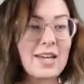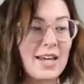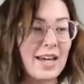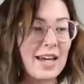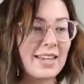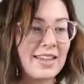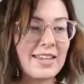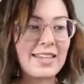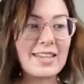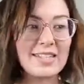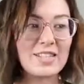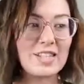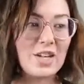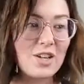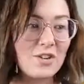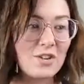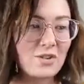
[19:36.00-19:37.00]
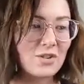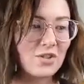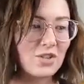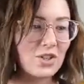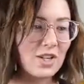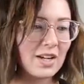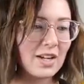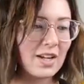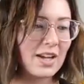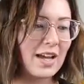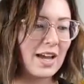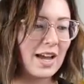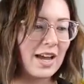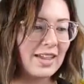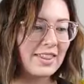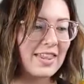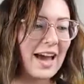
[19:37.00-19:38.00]
I think that's huge.
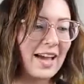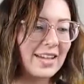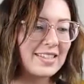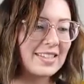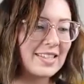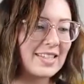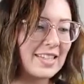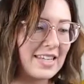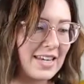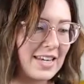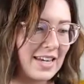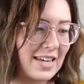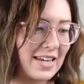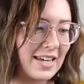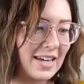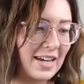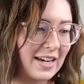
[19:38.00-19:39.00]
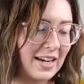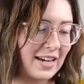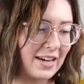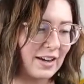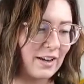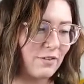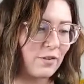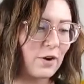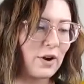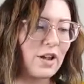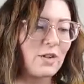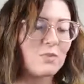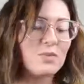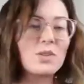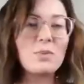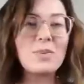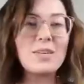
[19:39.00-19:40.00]
That's the key for
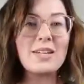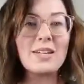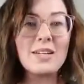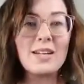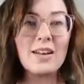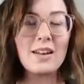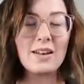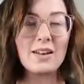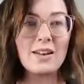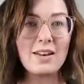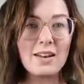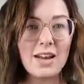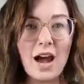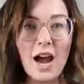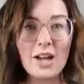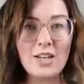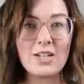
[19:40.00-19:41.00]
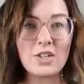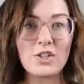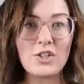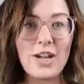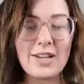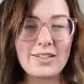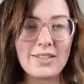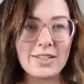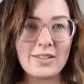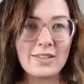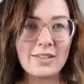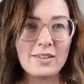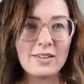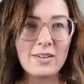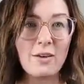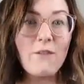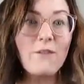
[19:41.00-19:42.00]
him to be not distracted.
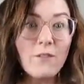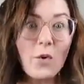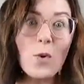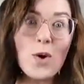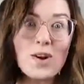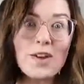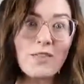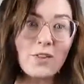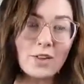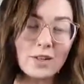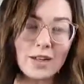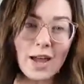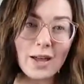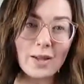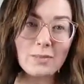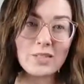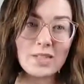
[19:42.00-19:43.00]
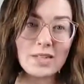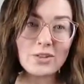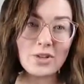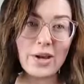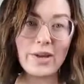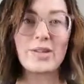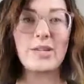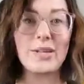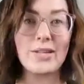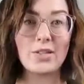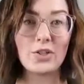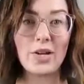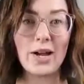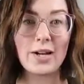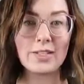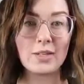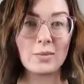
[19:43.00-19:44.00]
4 different times they tried to
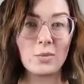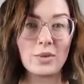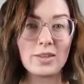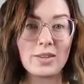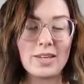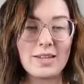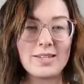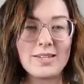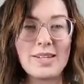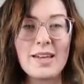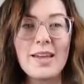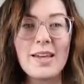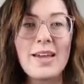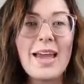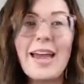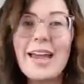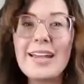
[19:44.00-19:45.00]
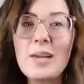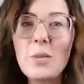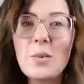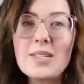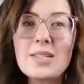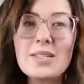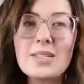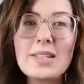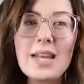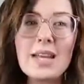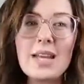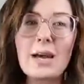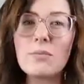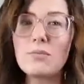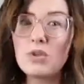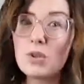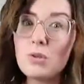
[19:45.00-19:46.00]
distract him with this. And he wasn't saying,
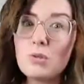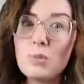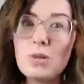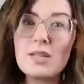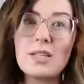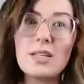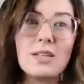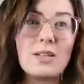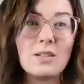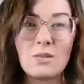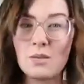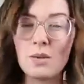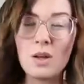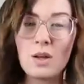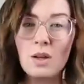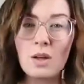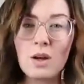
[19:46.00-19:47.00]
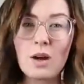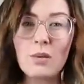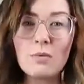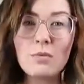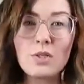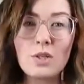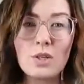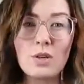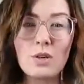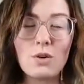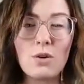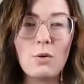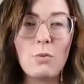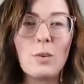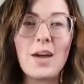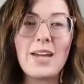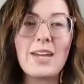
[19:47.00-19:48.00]
"I'm too busy to come to
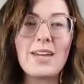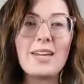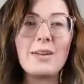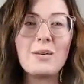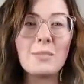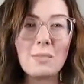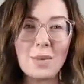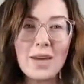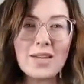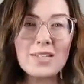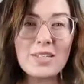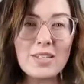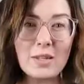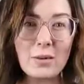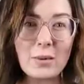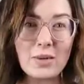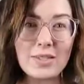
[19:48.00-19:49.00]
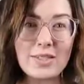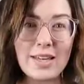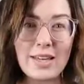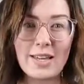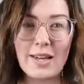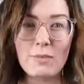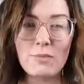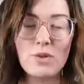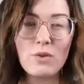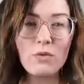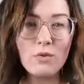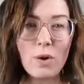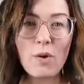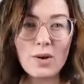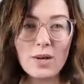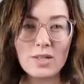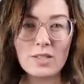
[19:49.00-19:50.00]
you," but he basically was saying, "I'm too
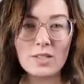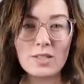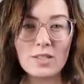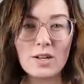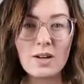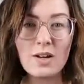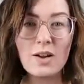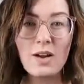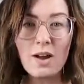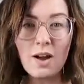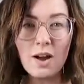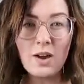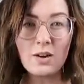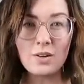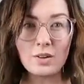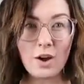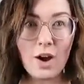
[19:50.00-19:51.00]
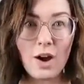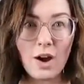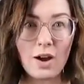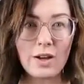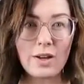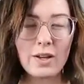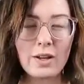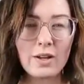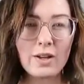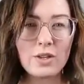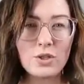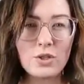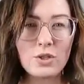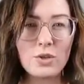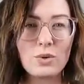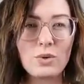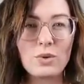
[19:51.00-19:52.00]
focused on God
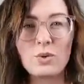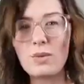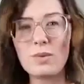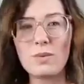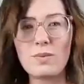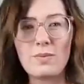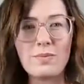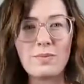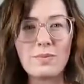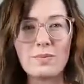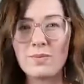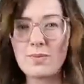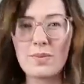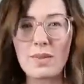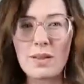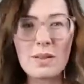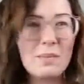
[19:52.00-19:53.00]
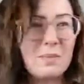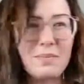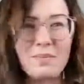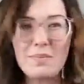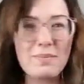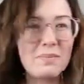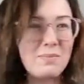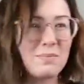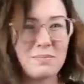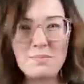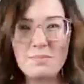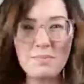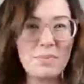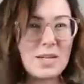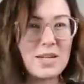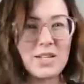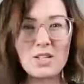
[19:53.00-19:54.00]
to
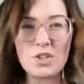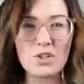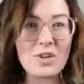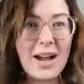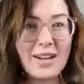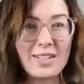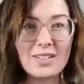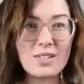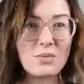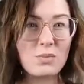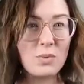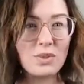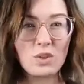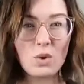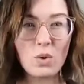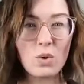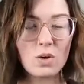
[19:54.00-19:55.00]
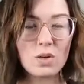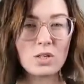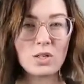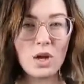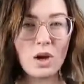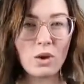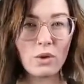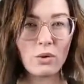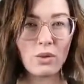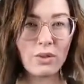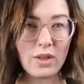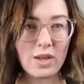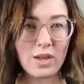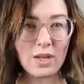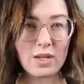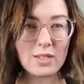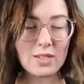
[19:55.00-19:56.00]
be distracted with the horizontal
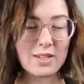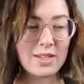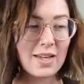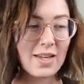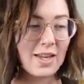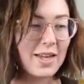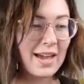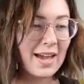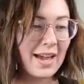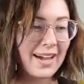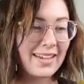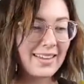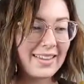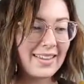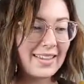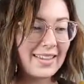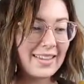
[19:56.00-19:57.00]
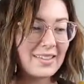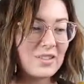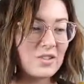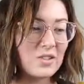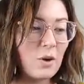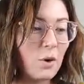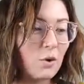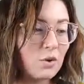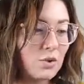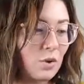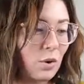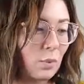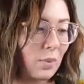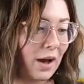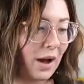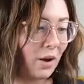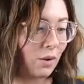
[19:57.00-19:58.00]
things." I think that's so, so
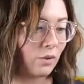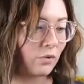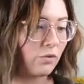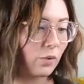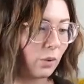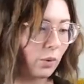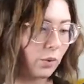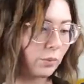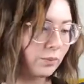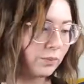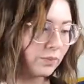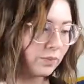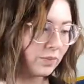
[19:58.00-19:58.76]
powerful.